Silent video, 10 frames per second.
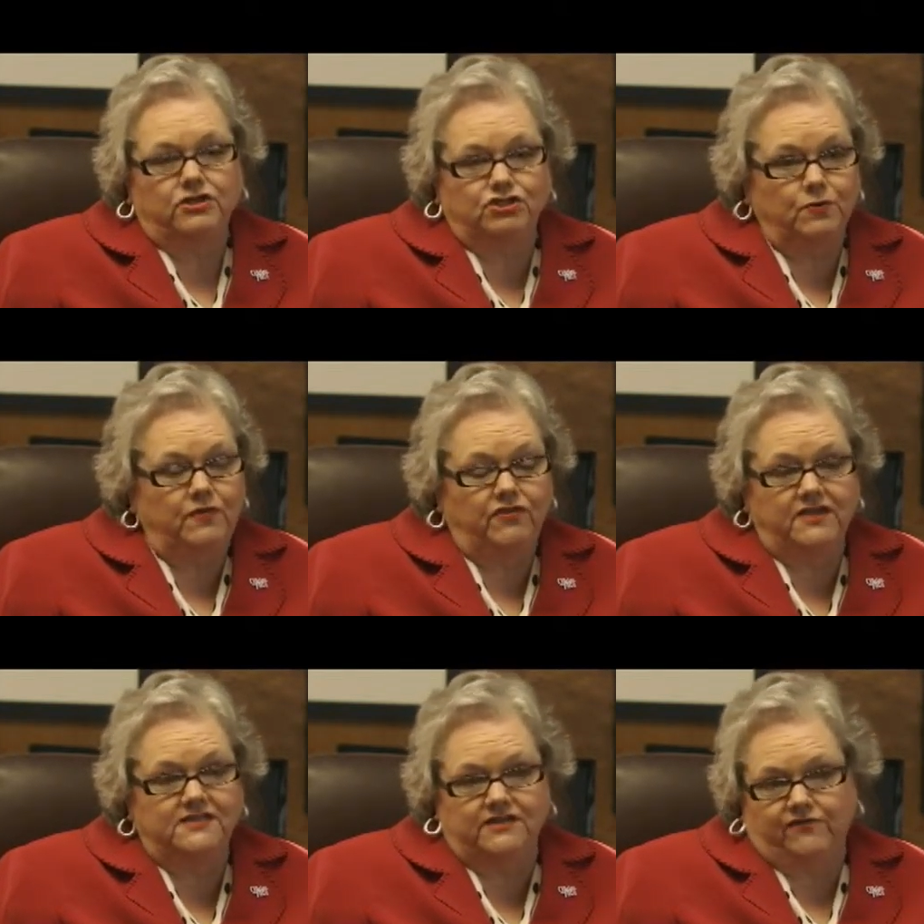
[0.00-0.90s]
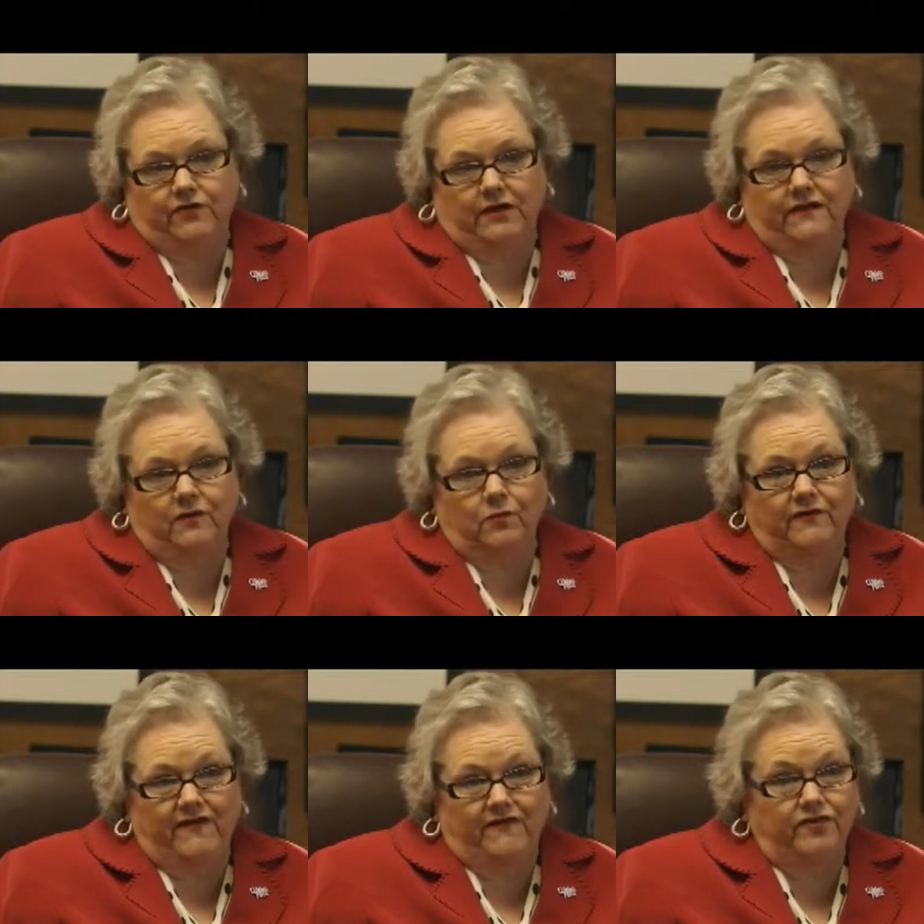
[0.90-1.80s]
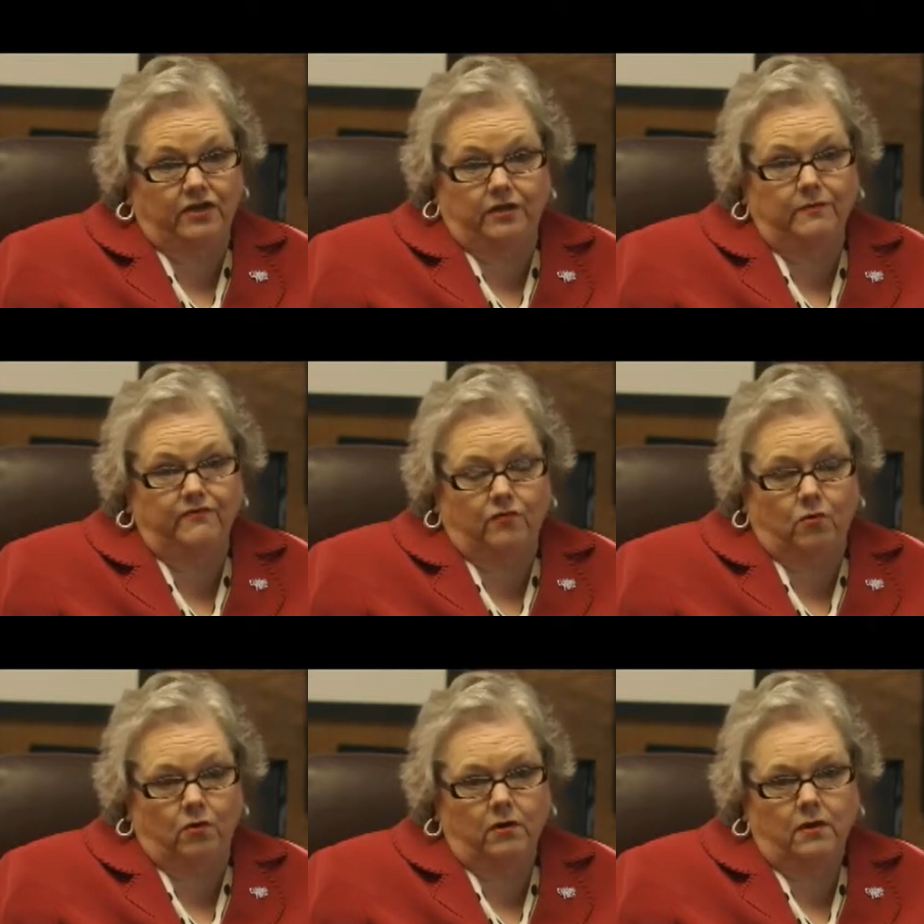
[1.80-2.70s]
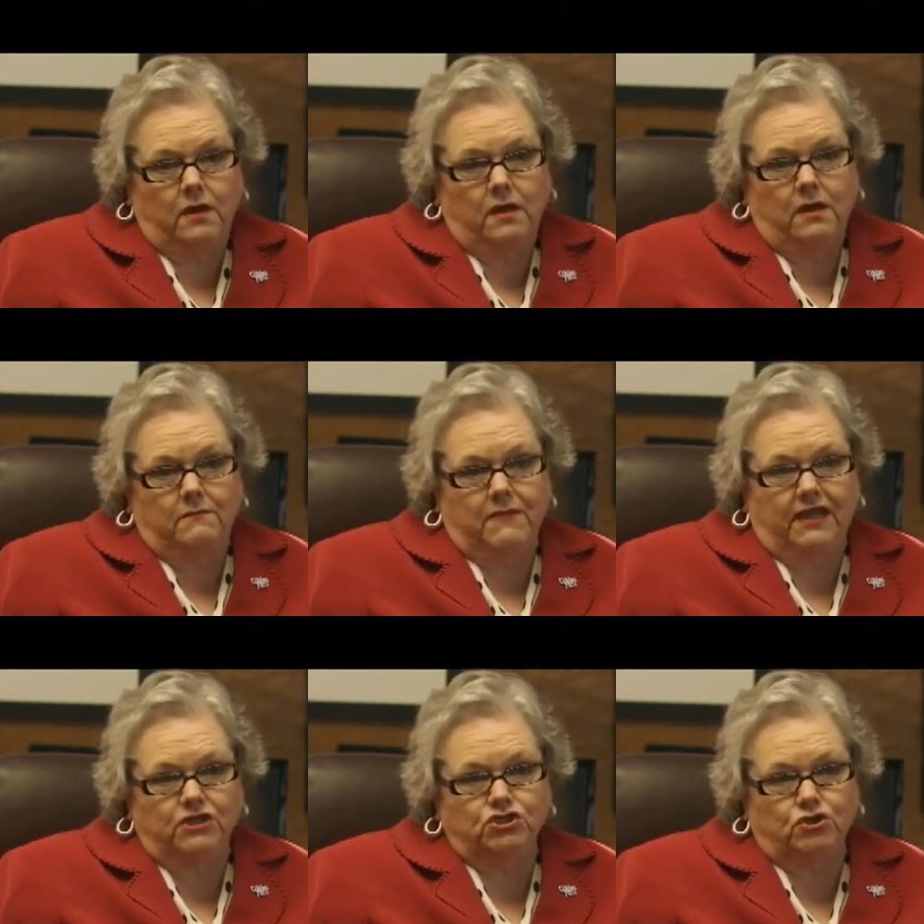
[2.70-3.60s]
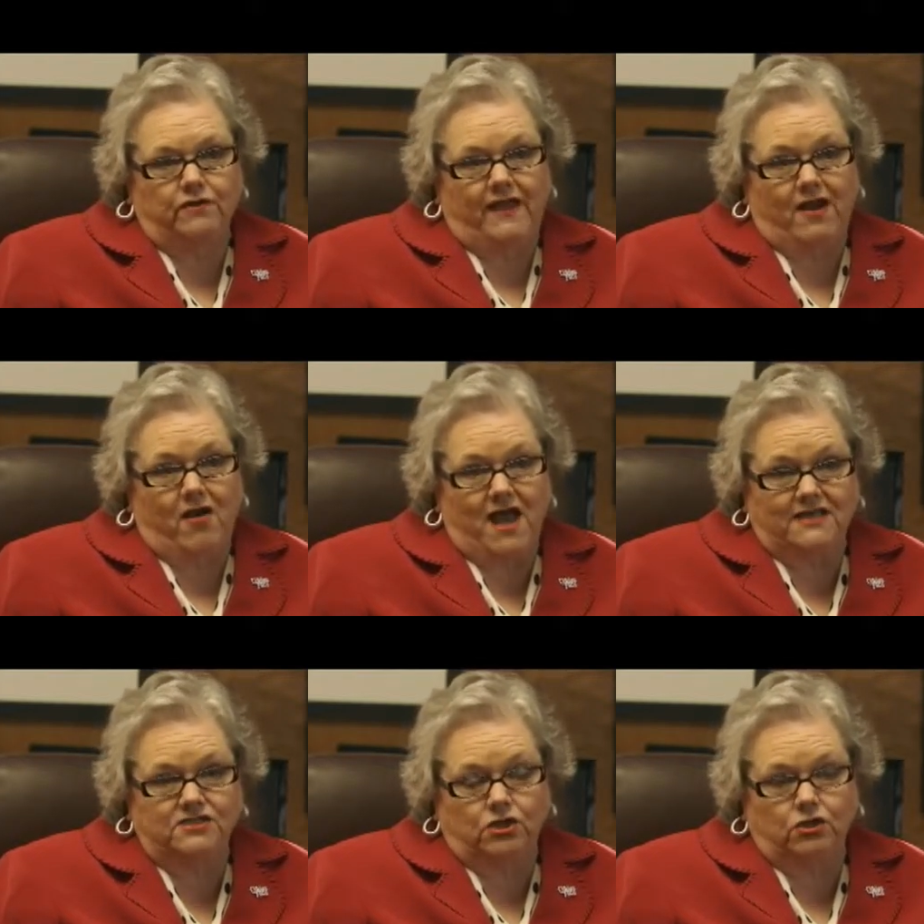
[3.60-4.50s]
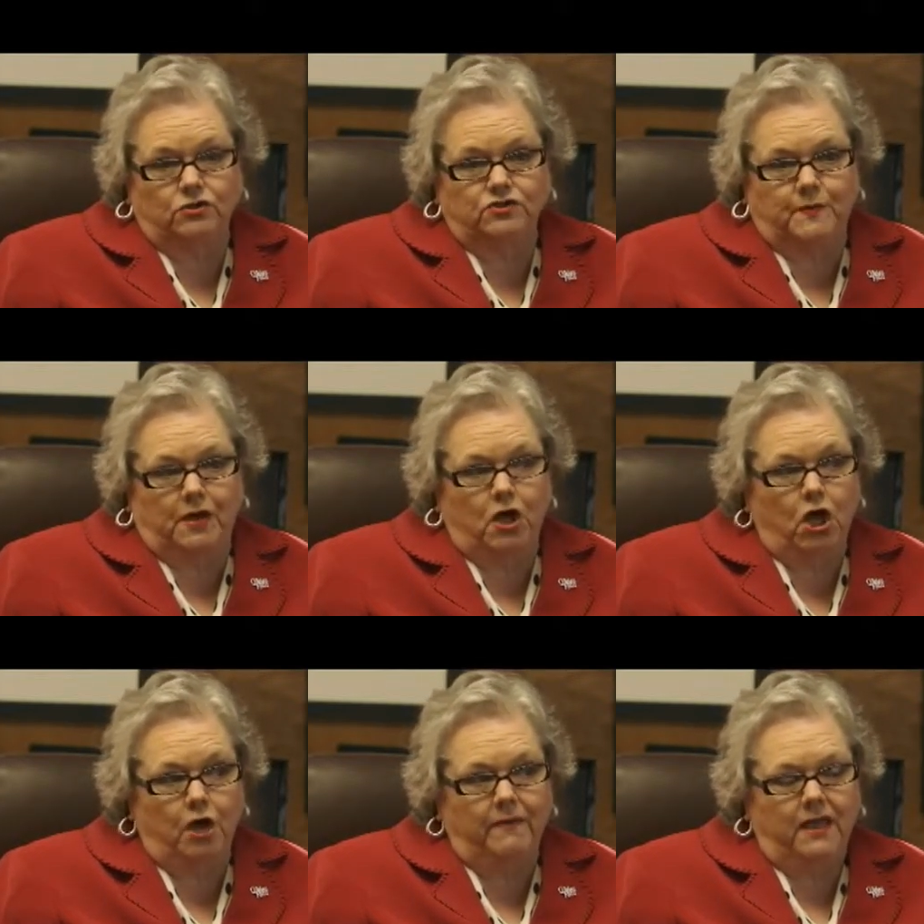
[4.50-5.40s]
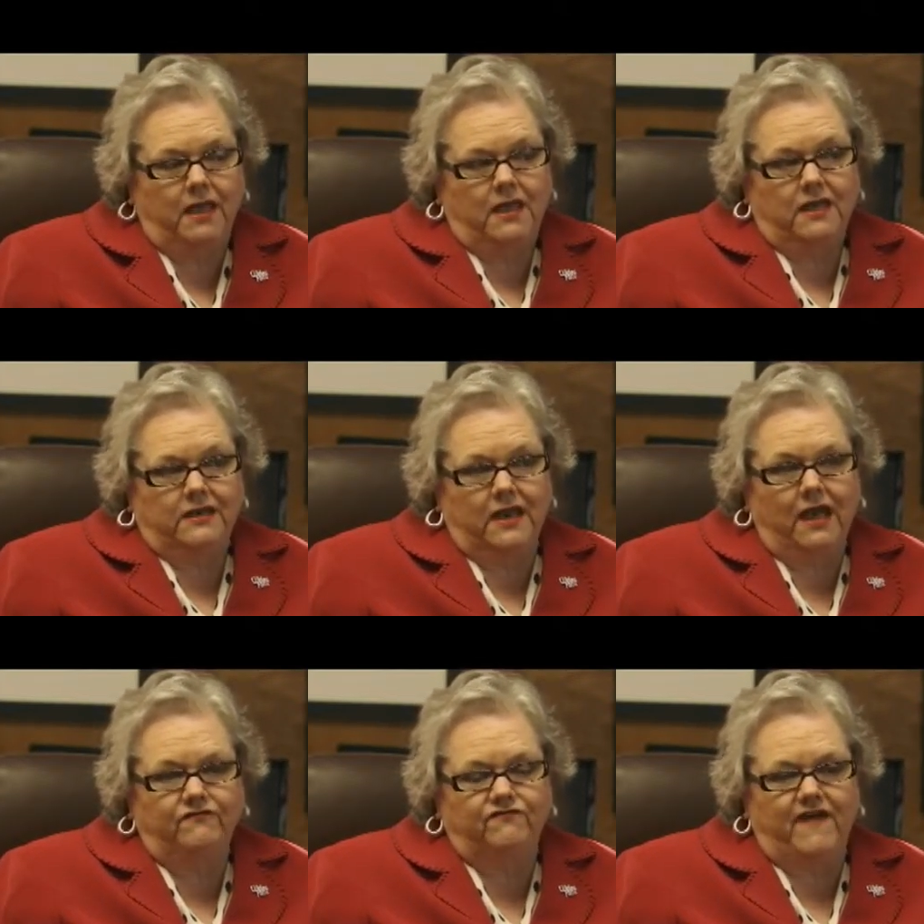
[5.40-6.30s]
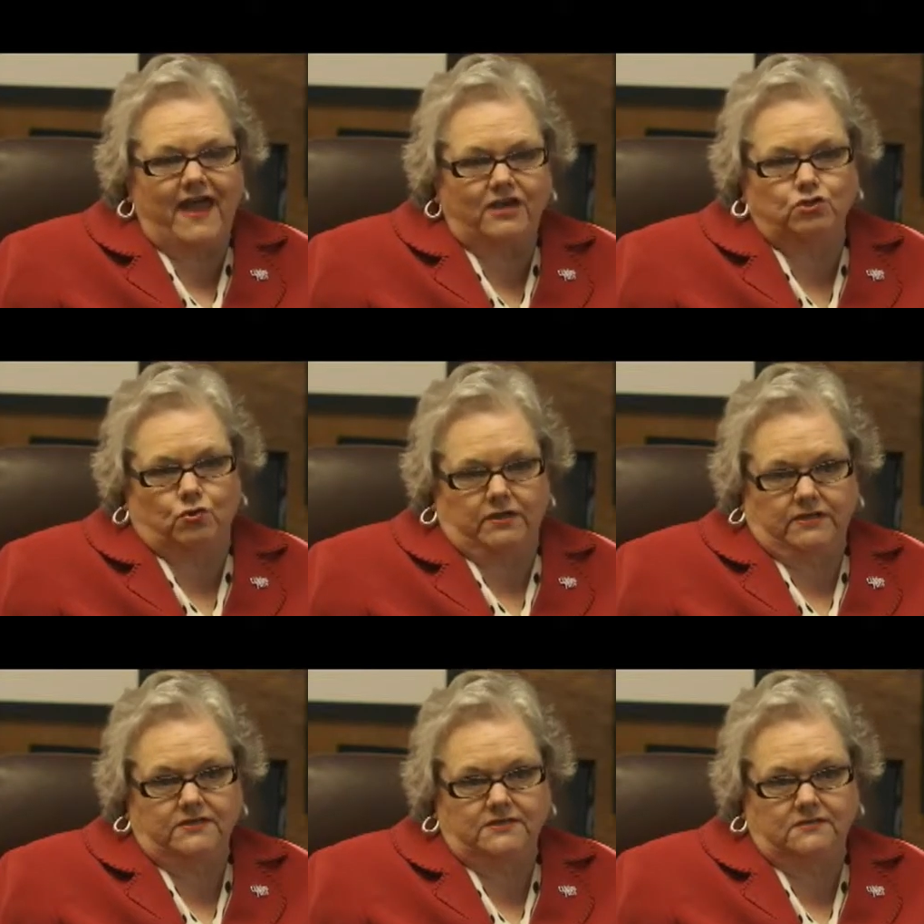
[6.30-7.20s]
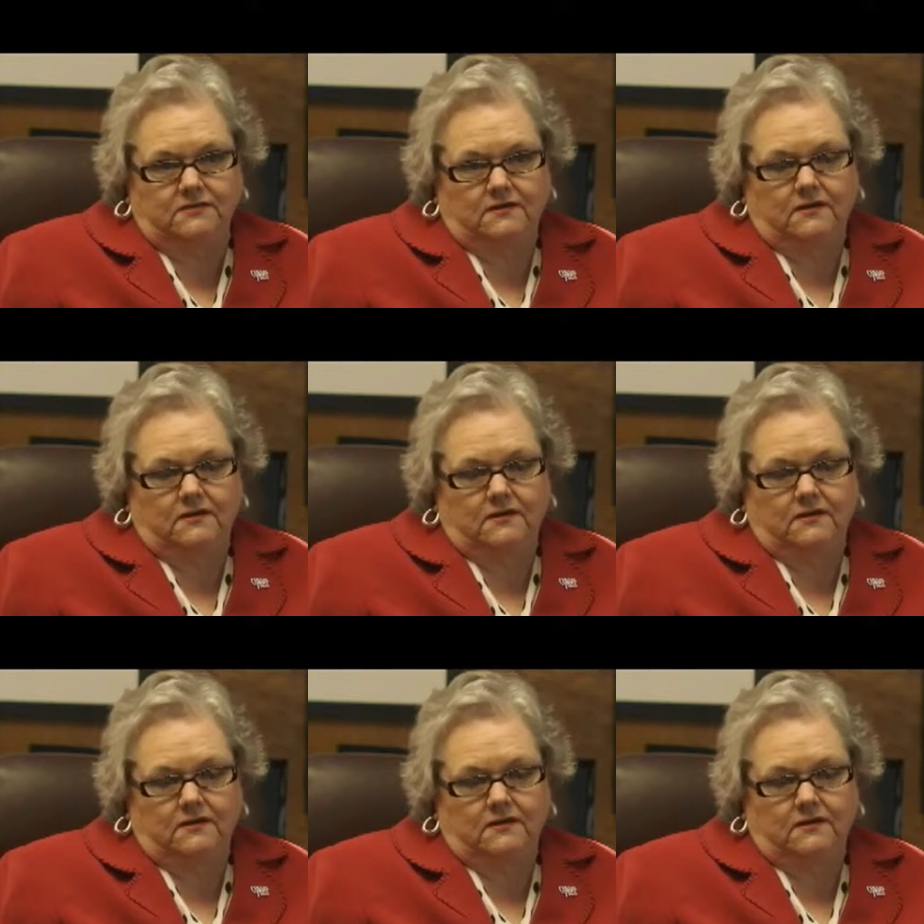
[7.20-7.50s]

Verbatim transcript: doing things differently than we've ever done them before, making sure that our high schools become not factories